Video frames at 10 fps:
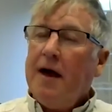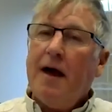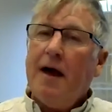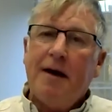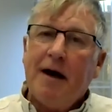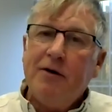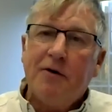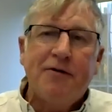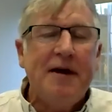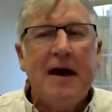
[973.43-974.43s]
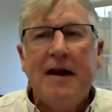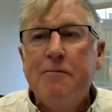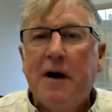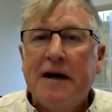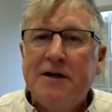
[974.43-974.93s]
And I don't think
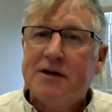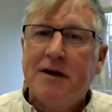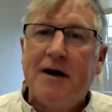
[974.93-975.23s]
anybody should